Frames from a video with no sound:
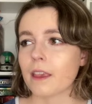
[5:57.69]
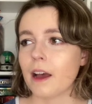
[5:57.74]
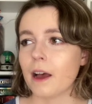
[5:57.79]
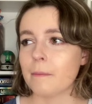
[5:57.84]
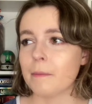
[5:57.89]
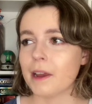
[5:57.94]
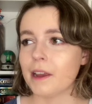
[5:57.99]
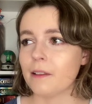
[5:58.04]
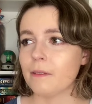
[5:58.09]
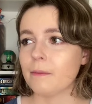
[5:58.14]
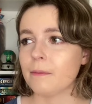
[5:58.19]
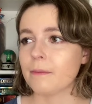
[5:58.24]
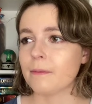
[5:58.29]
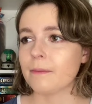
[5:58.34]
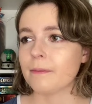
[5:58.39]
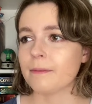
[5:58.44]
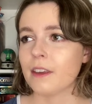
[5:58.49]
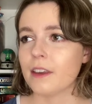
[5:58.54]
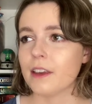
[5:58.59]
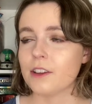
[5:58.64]
I mean,
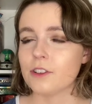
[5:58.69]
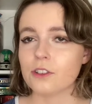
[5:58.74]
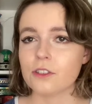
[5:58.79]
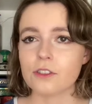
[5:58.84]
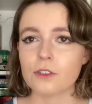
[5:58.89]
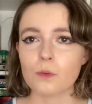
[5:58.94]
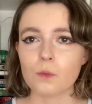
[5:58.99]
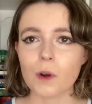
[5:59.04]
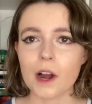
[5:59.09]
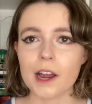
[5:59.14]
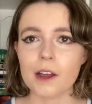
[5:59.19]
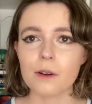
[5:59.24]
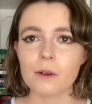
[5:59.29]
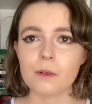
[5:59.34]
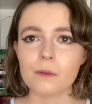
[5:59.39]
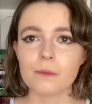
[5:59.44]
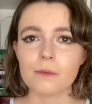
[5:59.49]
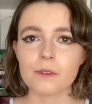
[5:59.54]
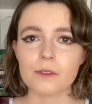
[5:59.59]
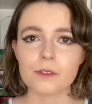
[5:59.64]
it's just a
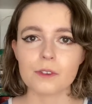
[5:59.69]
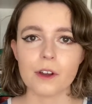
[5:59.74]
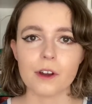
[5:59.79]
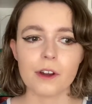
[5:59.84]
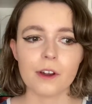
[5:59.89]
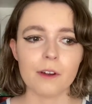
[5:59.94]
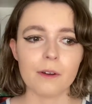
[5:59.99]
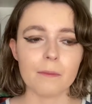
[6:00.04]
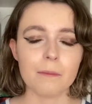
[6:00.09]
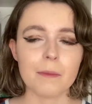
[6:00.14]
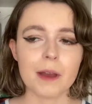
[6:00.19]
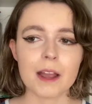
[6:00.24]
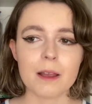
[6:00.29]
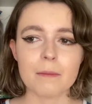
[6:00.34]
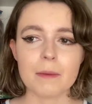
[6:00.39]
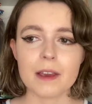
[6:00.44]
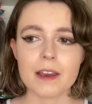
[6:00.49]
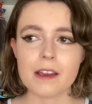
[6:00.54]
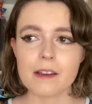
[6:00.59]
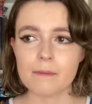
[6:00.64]
whale, so
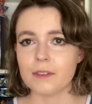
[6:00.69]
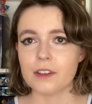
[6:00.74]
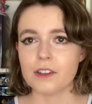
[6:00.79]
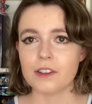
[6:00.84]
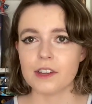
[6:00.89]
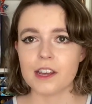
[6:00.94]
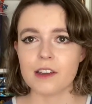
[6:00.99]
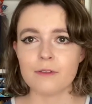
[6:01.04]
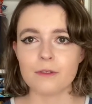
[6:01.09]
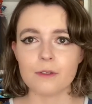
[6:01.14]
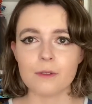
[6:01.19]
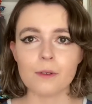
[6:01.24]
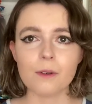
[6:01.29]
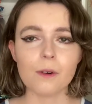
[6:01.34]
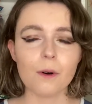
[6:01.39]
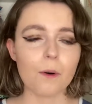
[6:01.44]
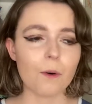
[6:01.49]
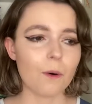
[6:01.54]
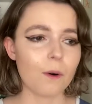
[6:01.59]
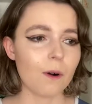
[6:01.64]
maybe is evil,
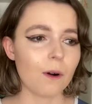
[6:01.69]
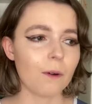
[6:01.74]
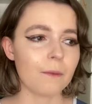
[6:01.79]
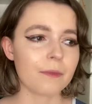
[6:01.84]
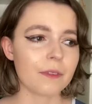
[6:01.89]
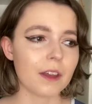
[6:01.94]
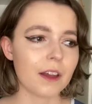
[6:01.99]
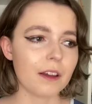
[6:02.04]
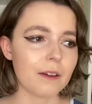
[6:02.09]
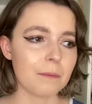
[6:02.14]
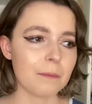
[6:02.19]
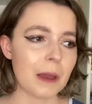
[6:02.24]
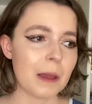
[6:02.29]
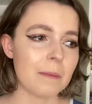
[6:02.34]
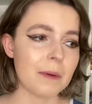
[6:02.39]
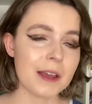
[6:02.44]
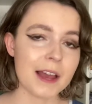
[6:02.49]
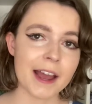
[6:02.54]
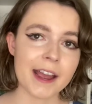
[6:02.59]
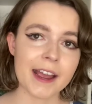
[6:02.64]
or
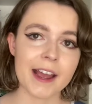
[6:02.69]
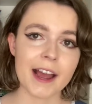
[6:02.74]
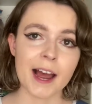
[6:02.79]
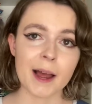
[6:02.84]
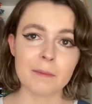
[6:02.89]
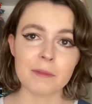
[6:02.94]
maybe Ahab